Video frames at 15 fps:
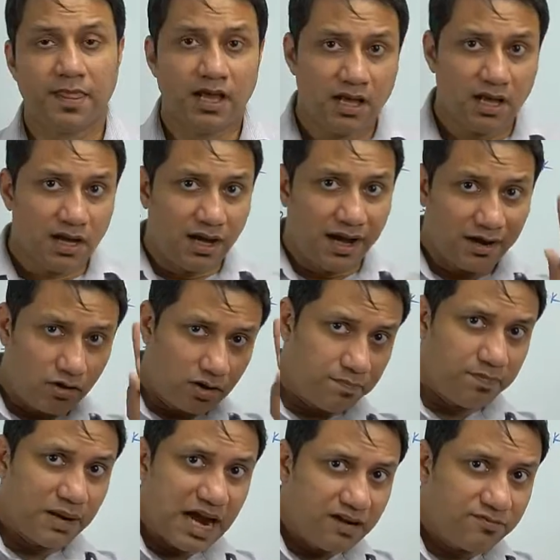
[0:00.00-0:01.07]
I got a
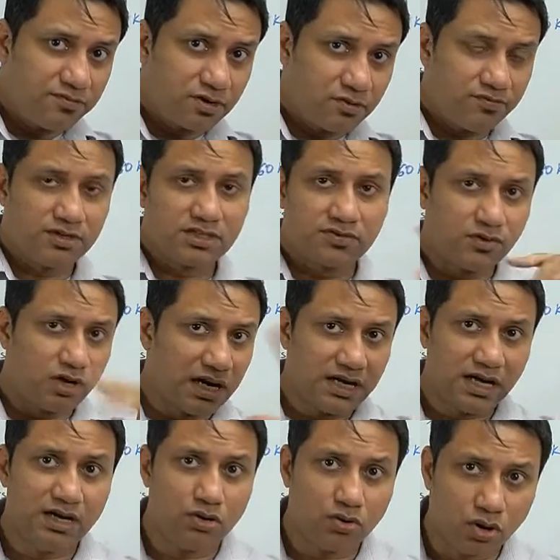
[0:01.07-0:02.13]
plan first of all, I
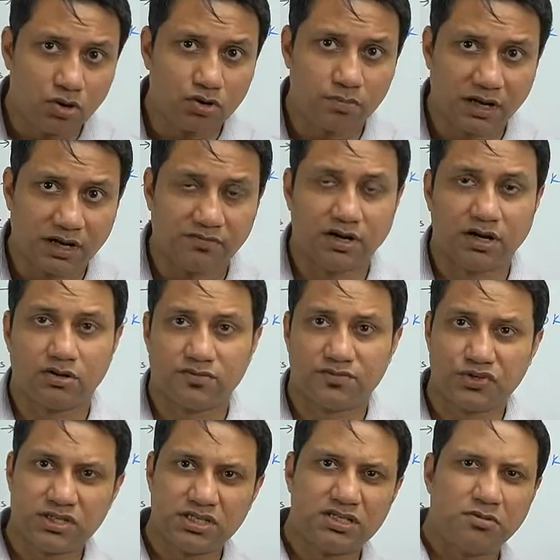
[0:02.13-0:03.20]
didn't know how to make videos. If you
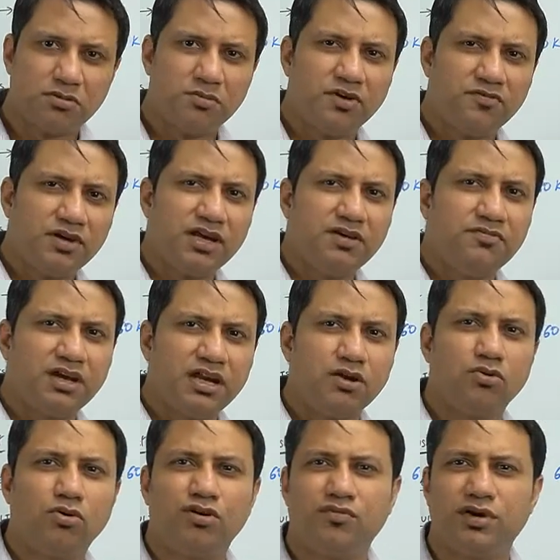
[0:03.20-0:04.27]
see some of my very, very
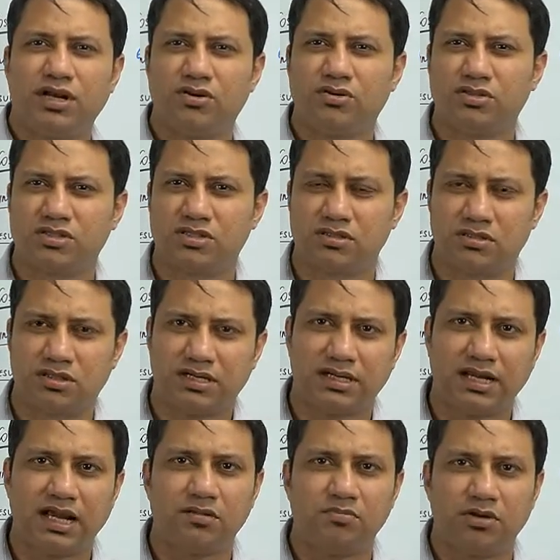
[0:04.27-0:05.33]
old videos,
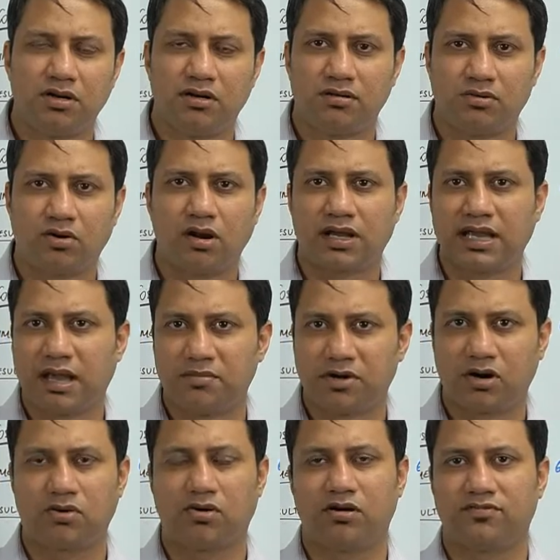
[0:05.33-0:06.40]
terrible camera
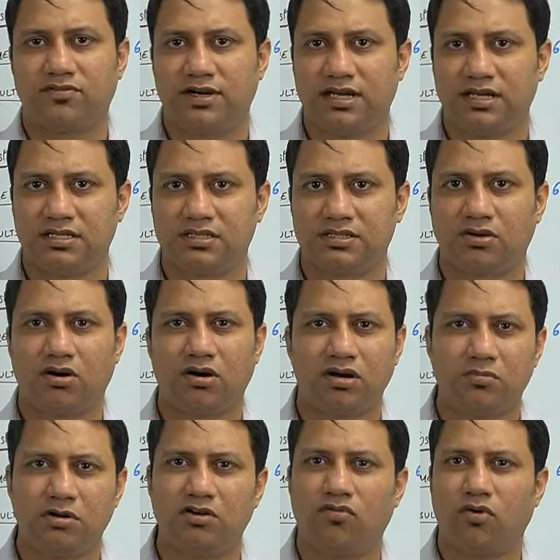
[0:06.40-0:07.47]
confidence,
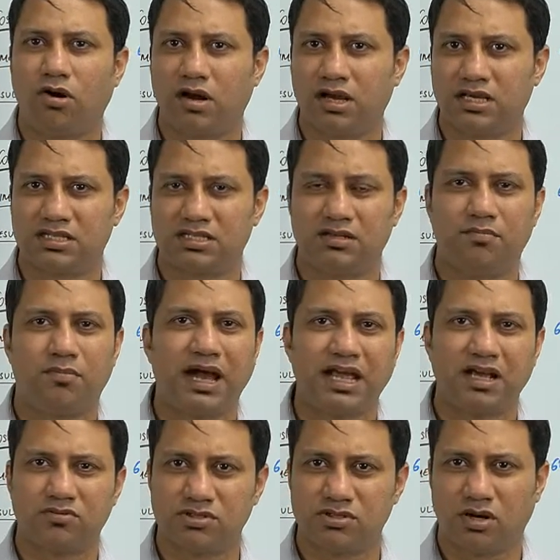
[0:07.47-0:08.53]
horrible voice, the mic
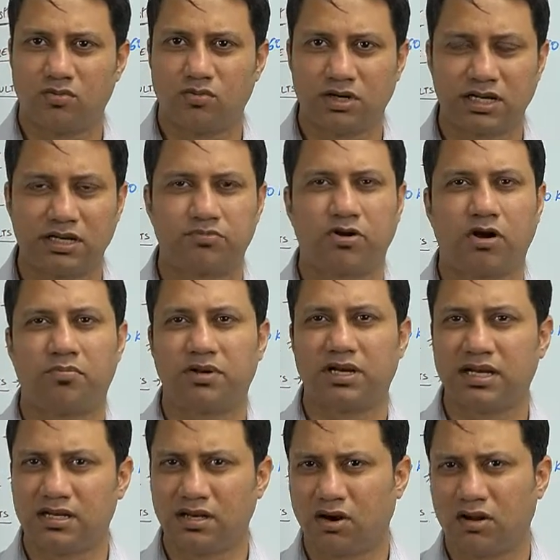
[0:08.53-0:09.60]
was not working properly,
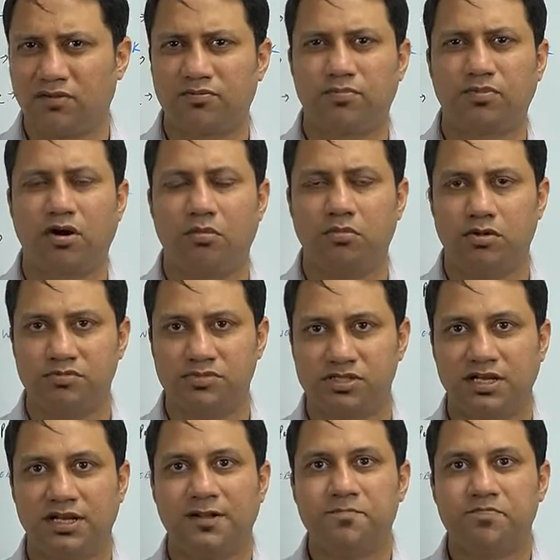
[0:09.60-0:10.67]
a lot of problems.
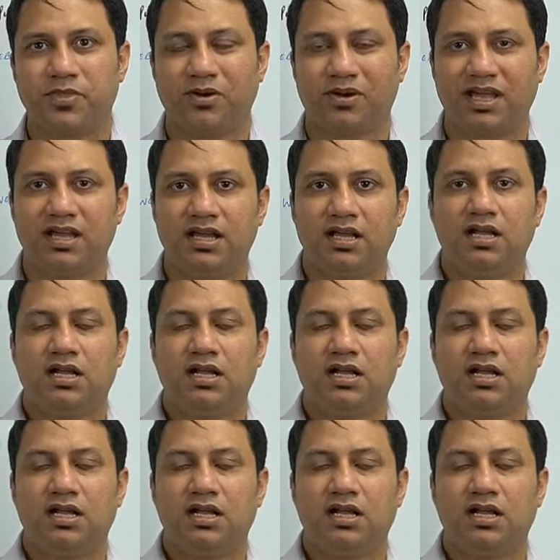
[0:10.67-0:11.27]
Okay.